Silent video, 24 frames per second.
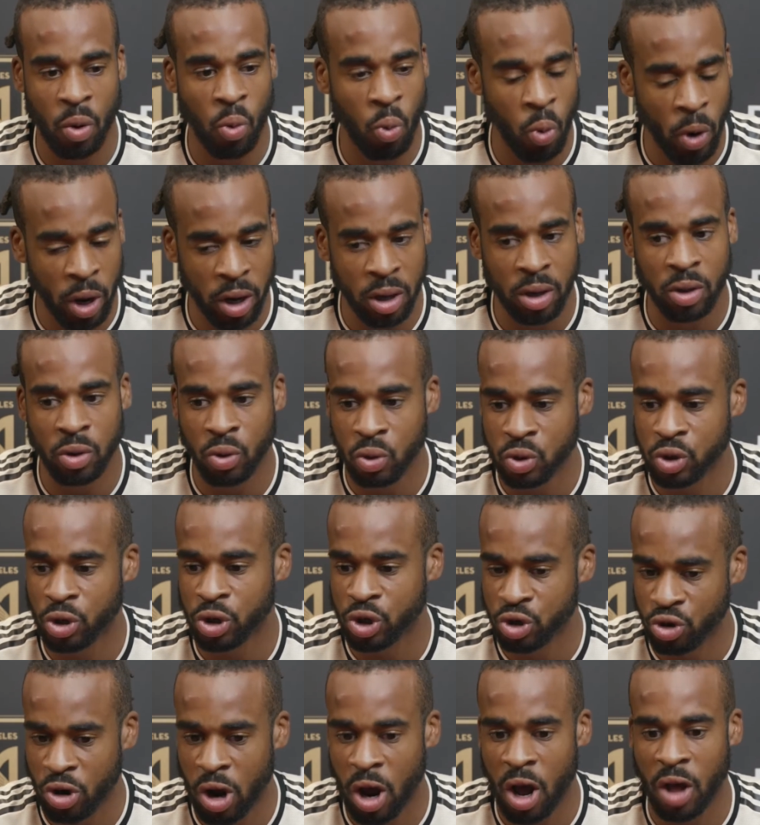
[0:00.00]
Win, lose, or
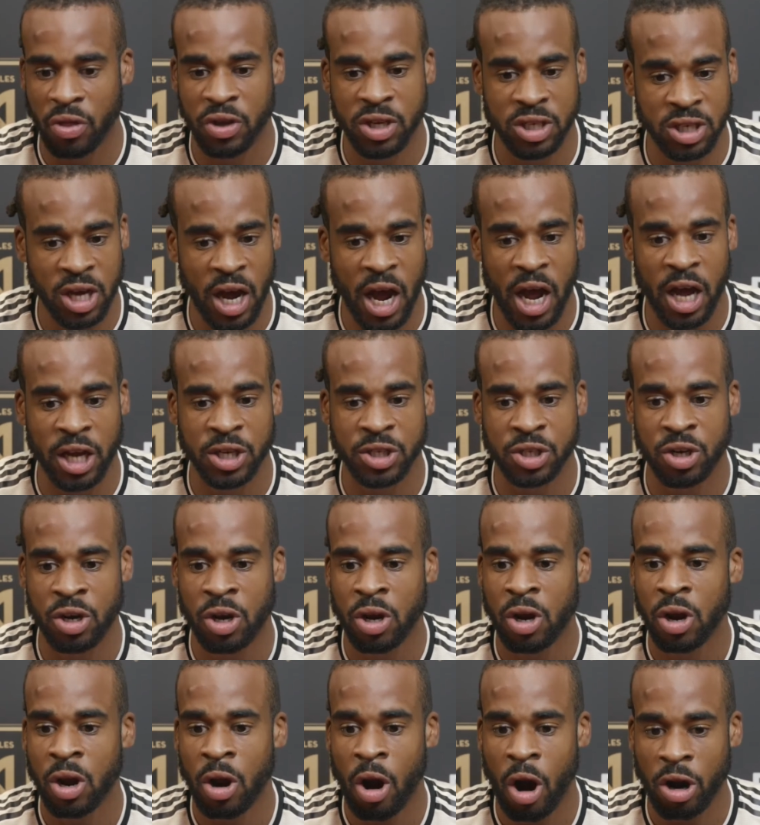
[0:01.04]
draw, these guys
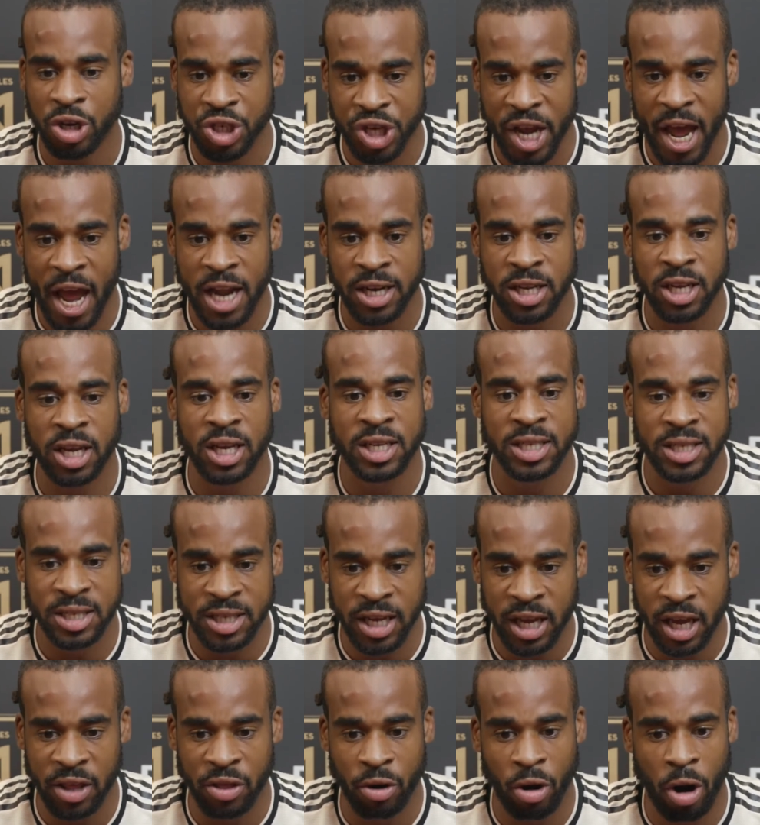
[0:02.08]
are chanting,
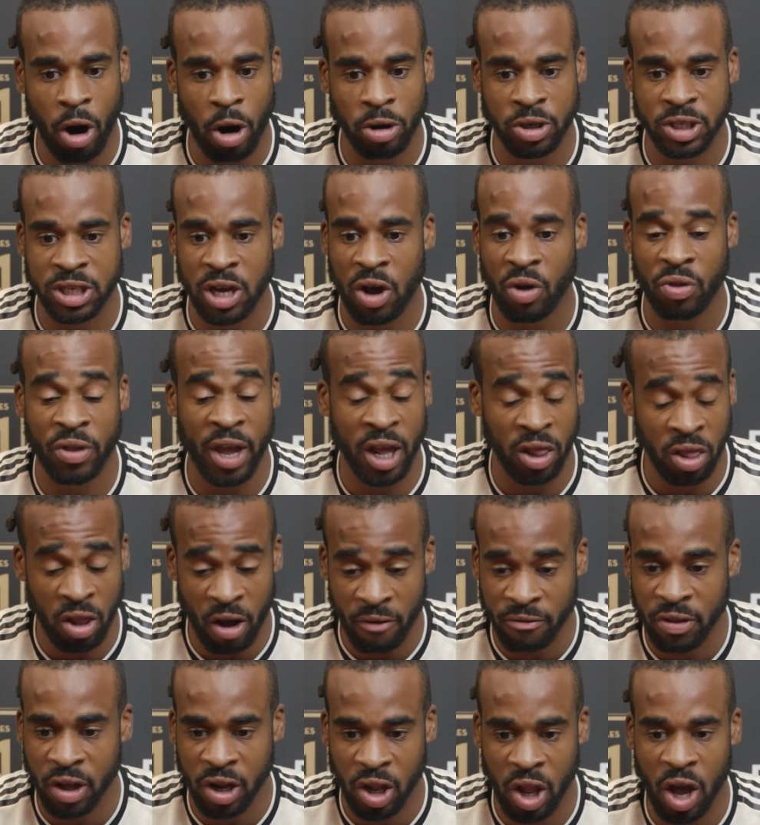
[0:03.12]
singing their hearts out. They
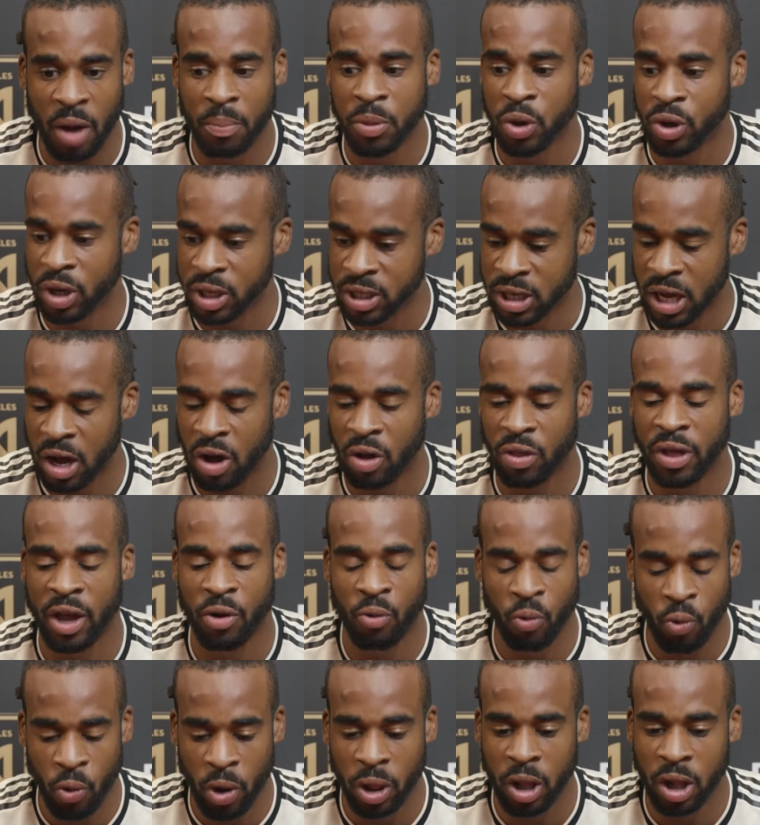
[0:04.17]
love the club. You could tell they
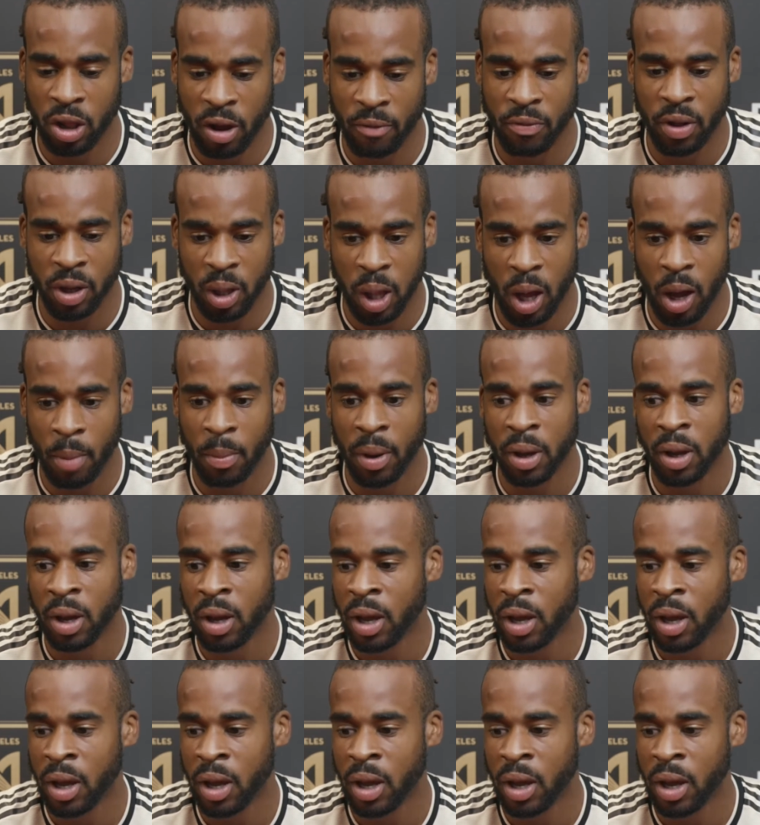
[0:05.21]
really love the club.